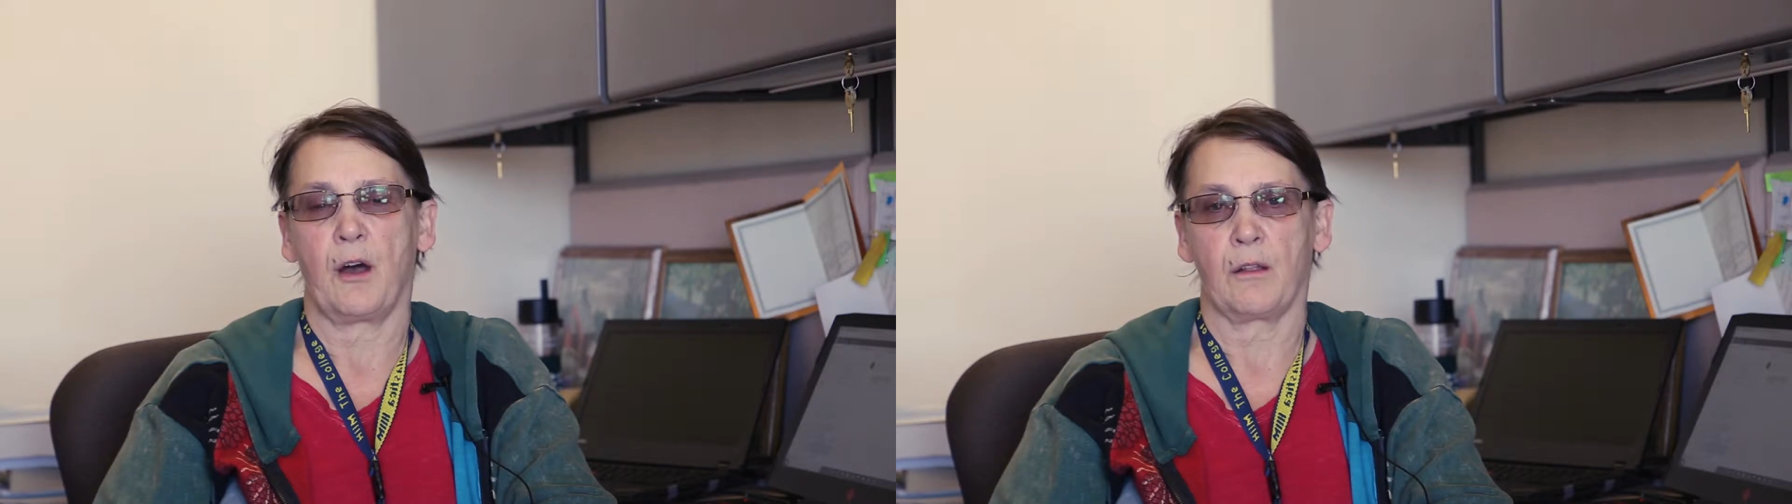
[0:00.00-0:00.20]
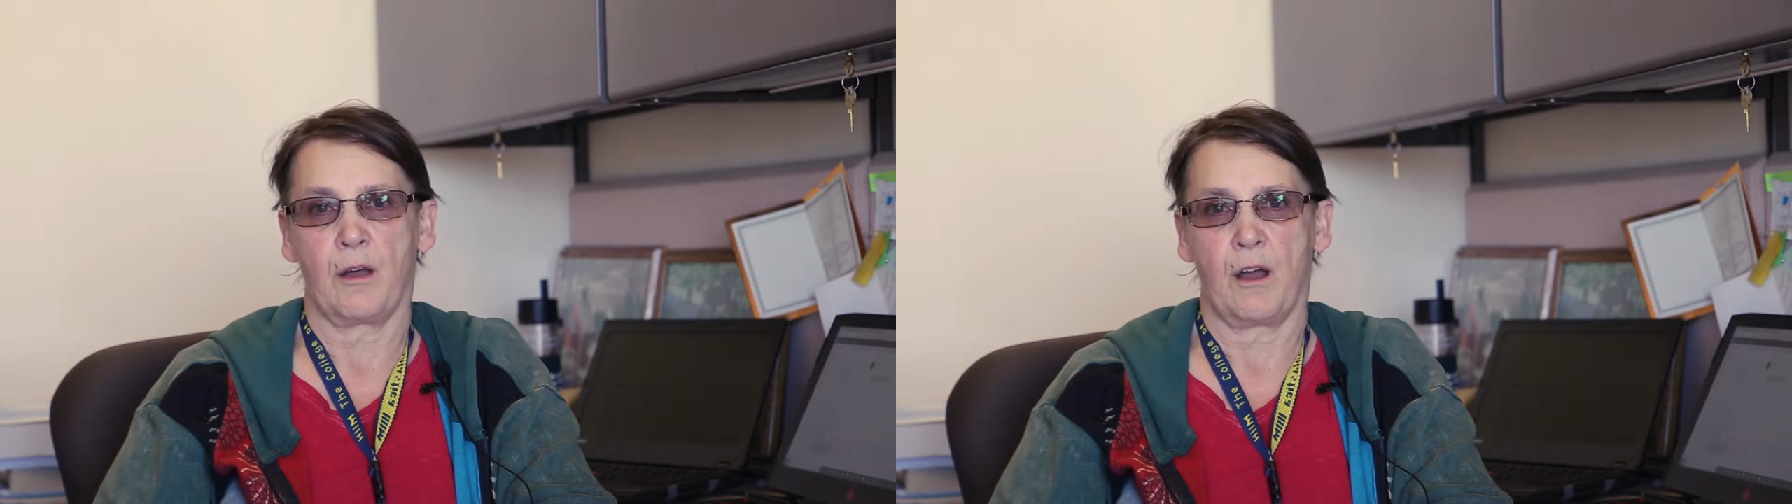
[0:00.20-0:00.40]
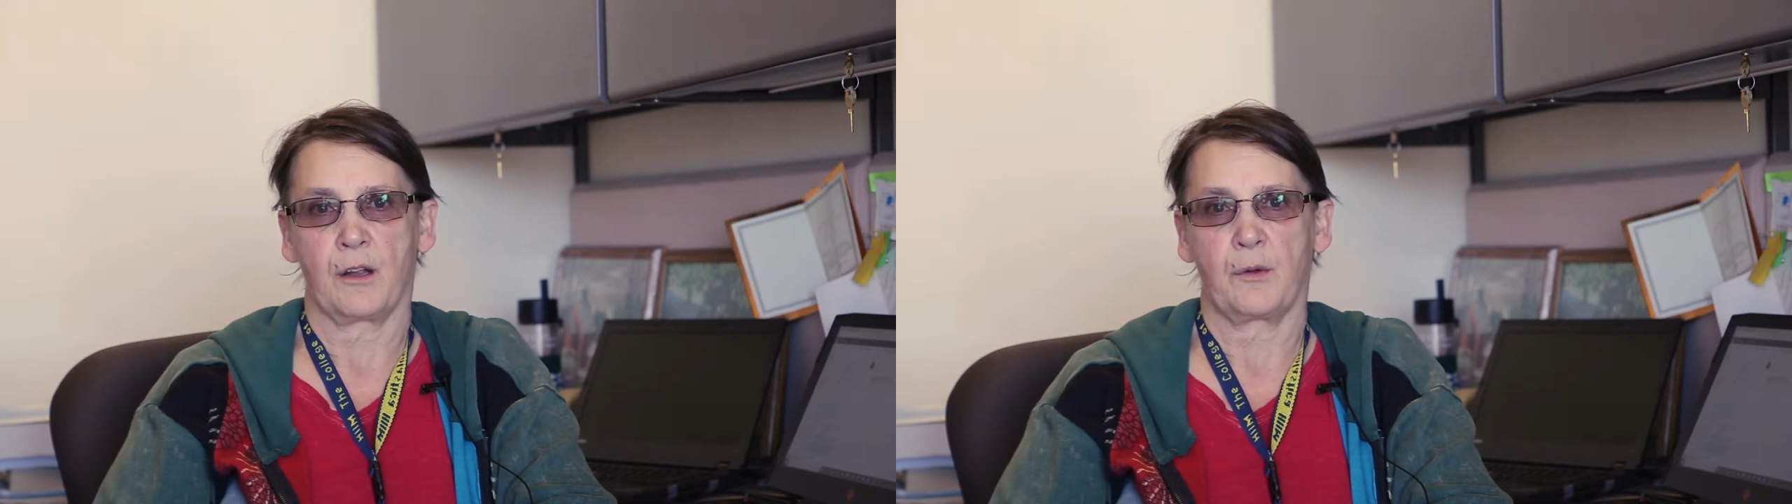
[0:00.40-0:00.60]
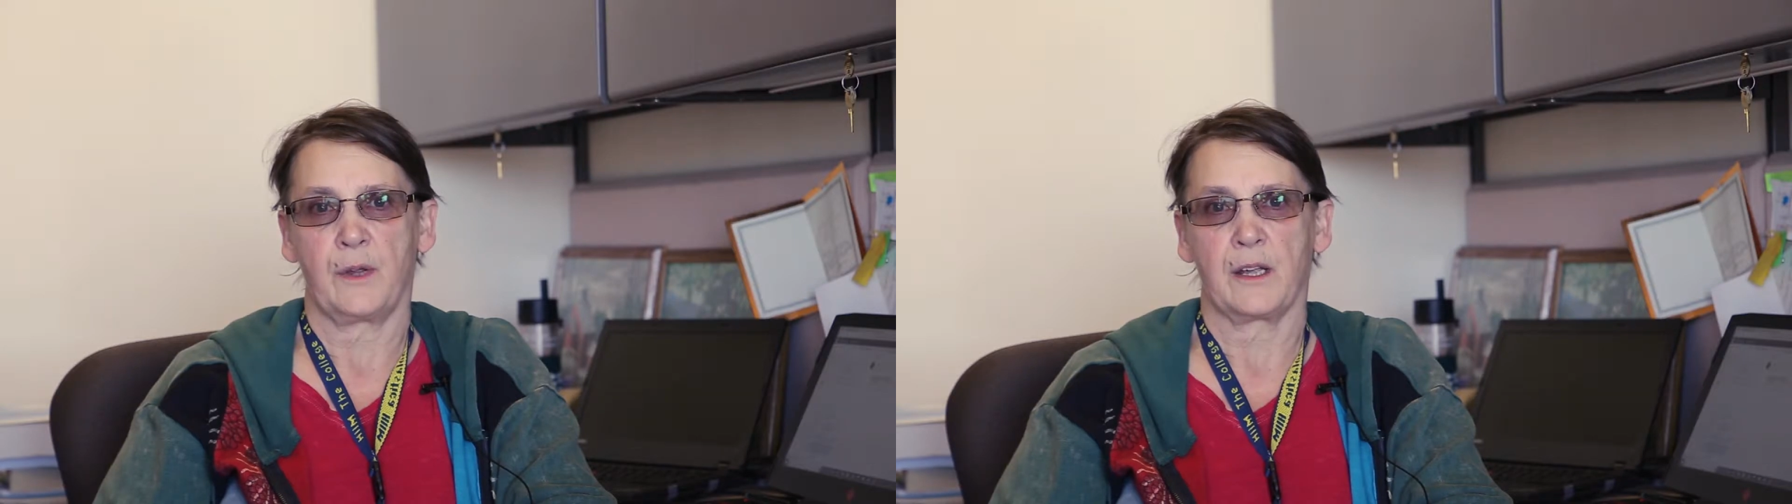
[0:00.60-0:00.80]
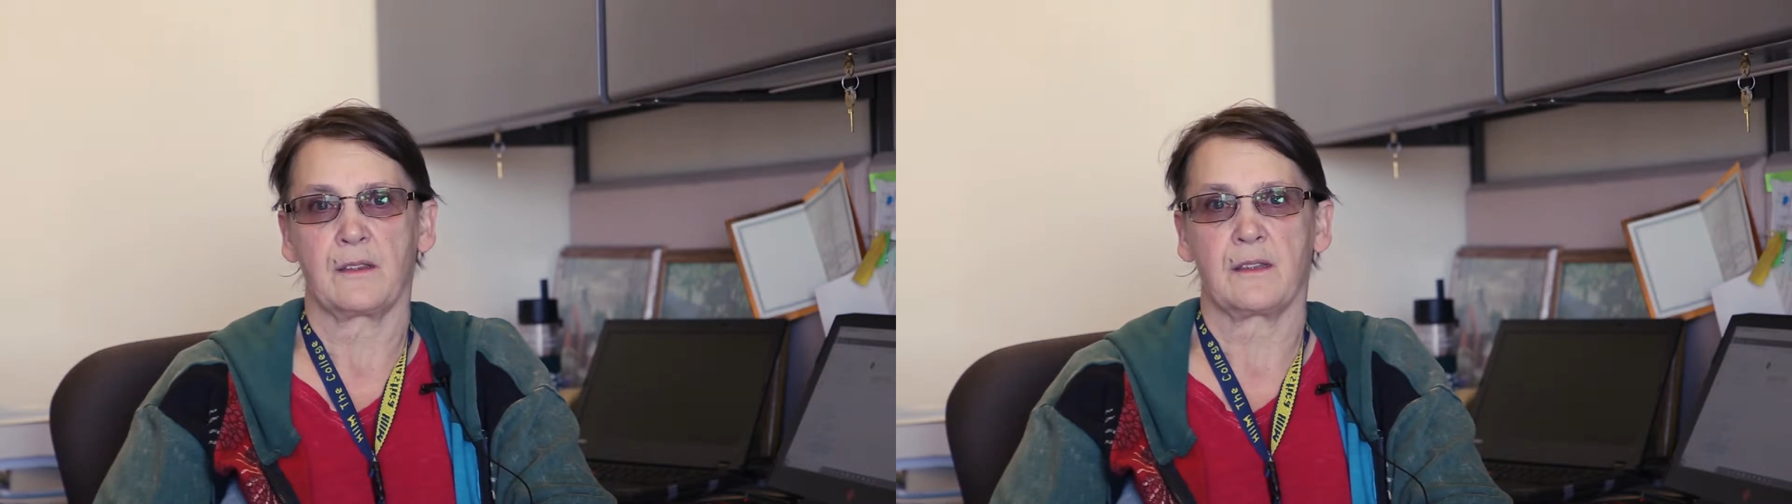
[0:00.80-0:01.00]
along
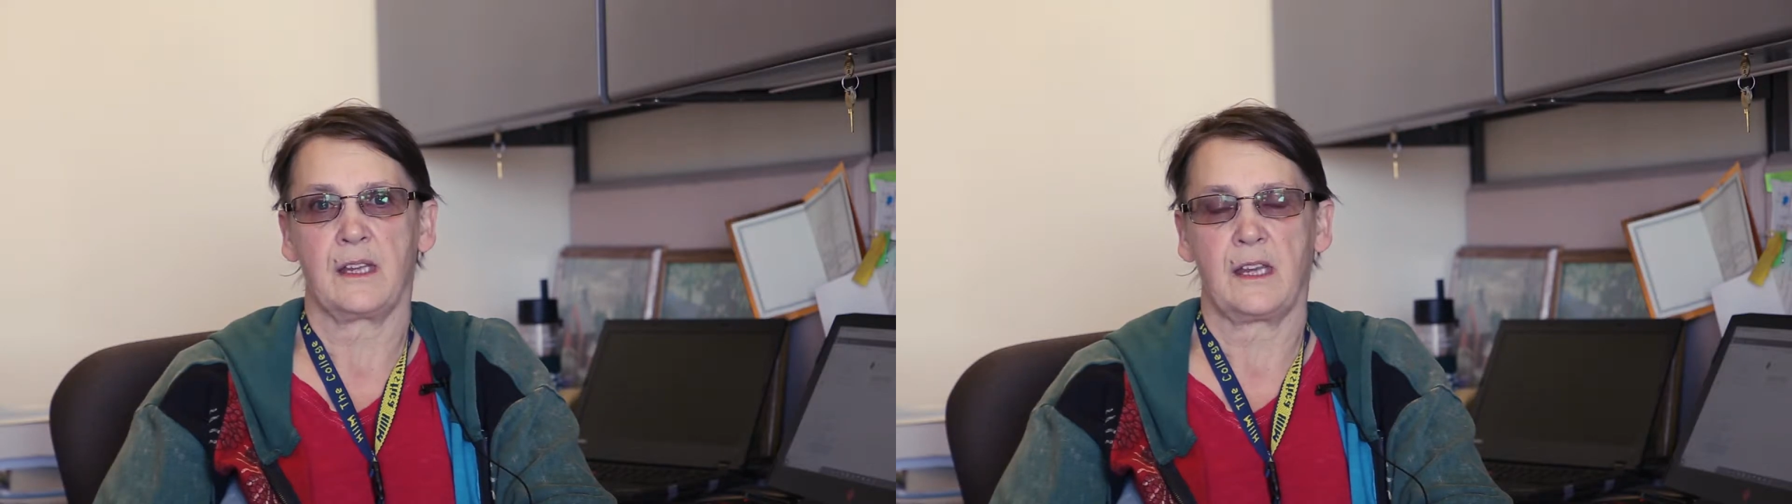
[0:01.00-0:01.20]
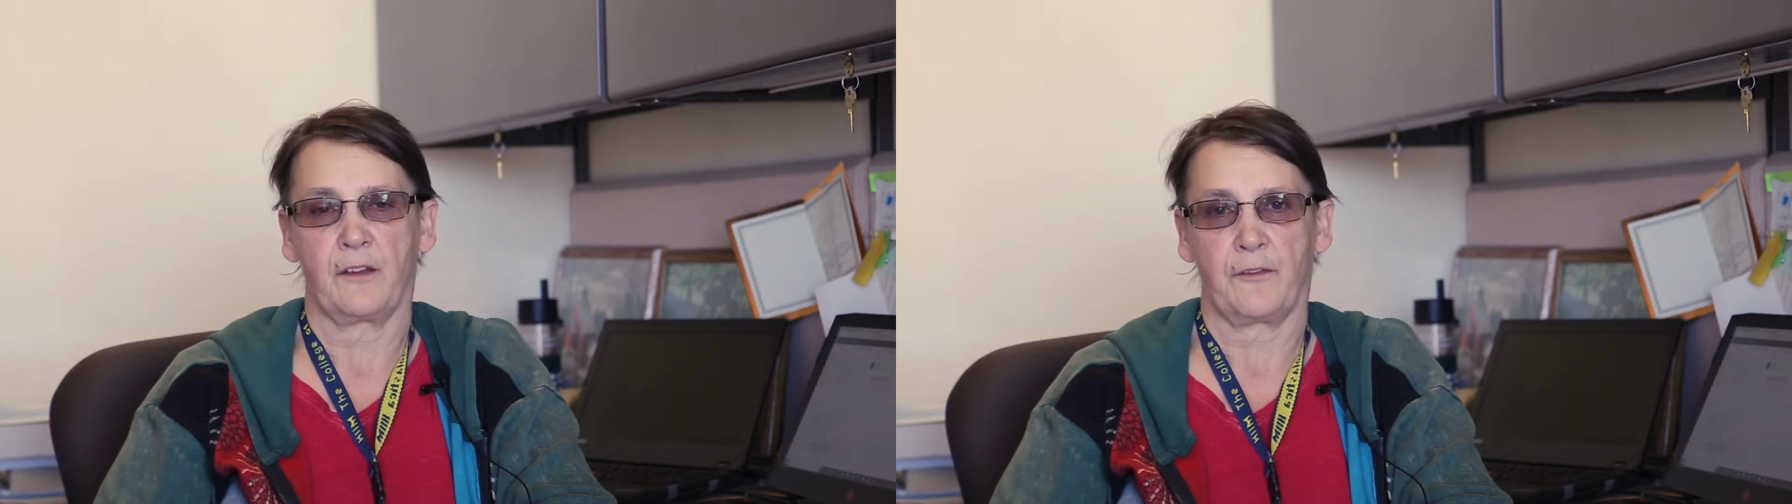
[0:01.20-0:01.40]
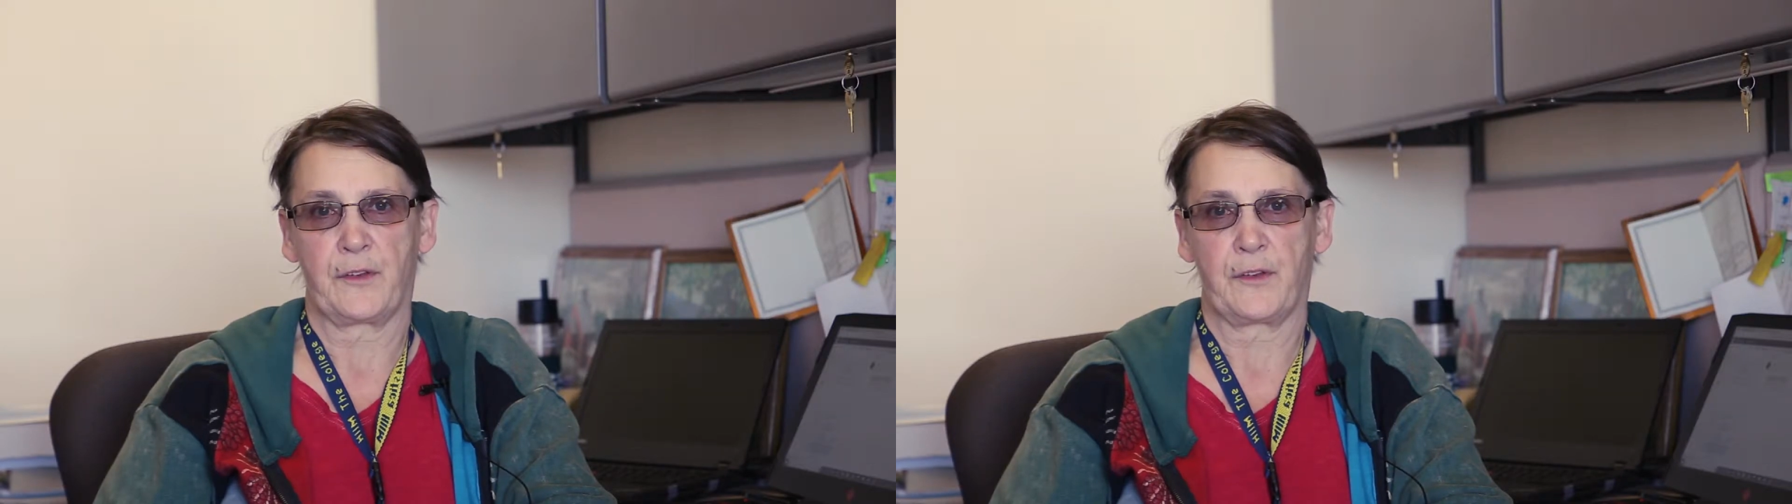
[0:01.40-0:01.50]
with the health